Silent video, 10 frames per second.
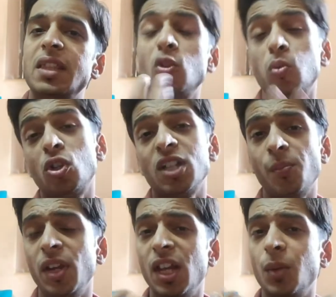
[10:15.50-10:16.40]
This book is
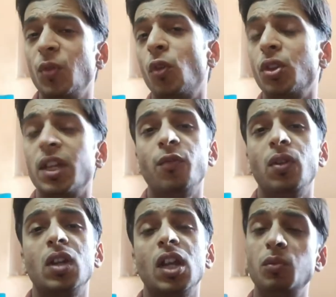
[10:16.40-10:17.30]
applicable for the
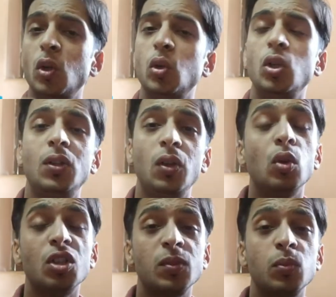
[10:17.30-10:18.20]
everyone. I'm not going to give
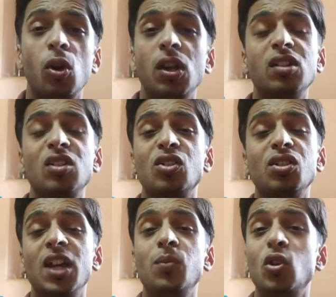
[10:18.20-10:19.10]
you the spoilers.
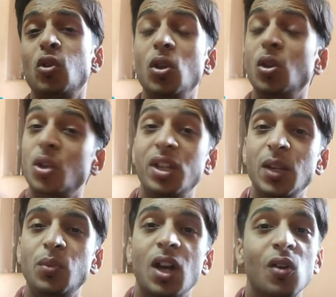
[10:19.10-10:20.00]
I'm not going to
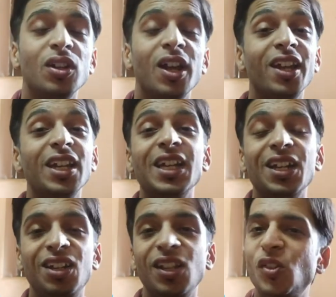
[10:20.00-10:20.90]
deep down and
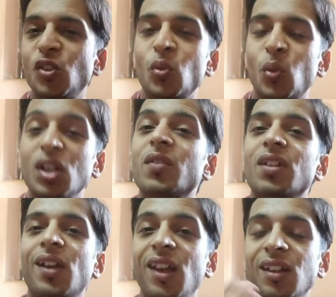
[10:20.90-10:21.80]
teach you
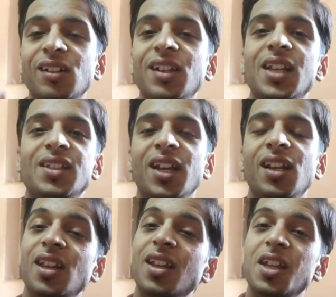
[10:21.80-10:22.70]
whatever I learn
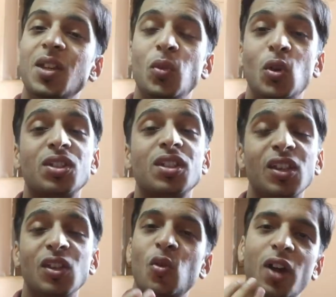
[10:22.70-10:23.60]
exactly, because
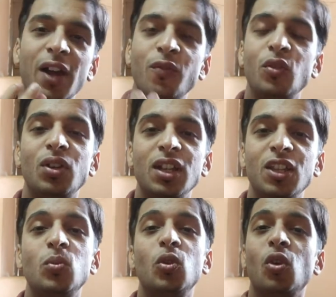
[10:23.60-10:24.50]
you have to read
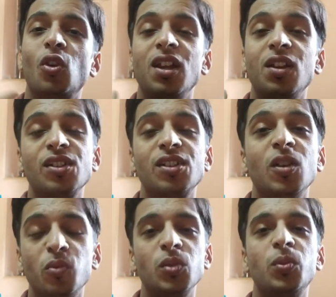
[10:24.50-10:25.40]
this book. You can
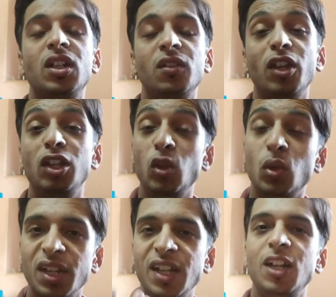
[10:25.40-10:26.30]
understand much better when you
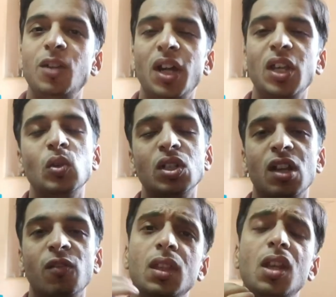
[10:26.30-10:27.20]
read it by
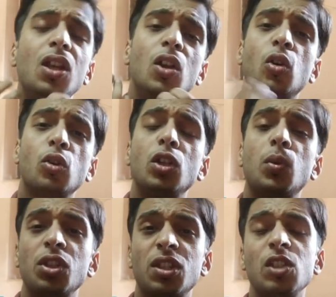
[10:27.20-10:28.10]
yourself. Talking
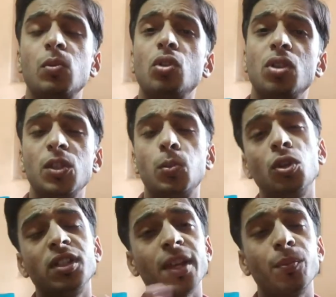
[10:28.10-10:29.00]
about this
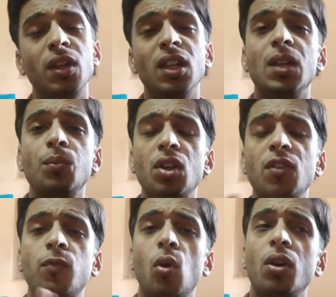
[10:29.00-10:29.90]
book is
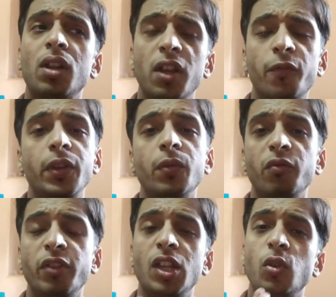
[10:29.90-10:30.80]
applicable for
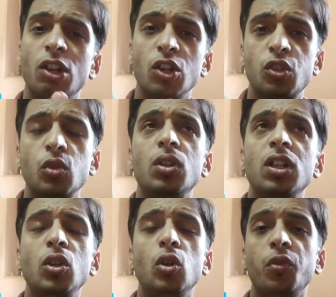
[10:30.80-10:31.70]
everyone, whether you are a
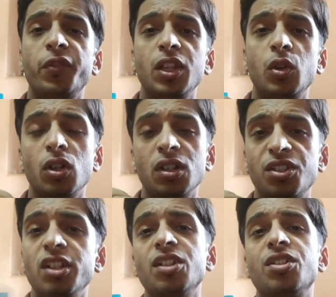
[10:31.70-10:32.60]
student or whether you are a
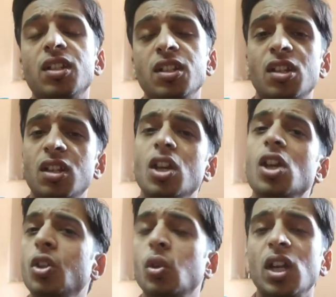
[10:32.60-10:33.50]
senior citizen.
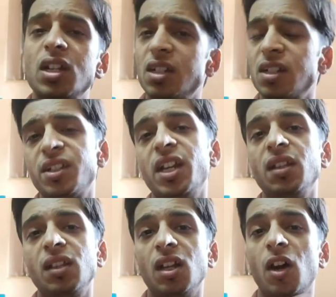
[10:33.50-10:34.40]
You can
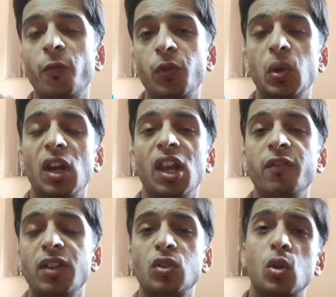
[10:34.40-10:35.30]
understand that how your
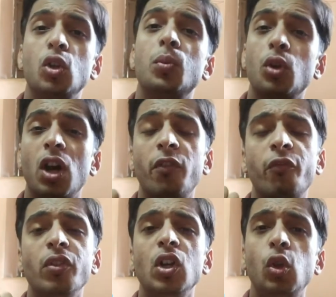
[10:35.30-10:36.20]
life has grown up, or
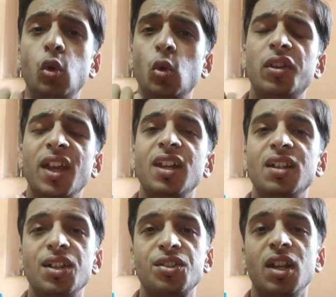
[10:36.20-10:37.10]
how you can
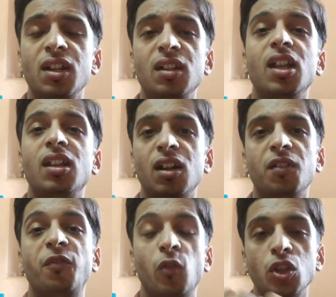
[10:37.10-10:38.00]
understand, like,
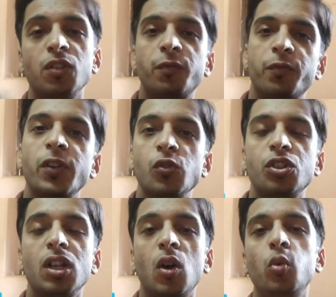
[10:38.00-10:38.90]
for the
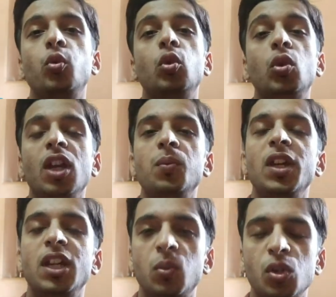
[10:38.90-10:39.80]
future, how you can
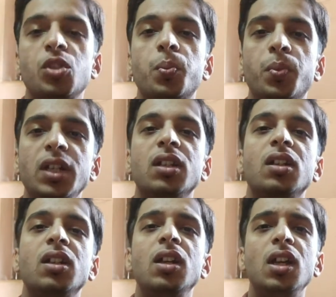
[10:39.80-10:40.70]
make it much better.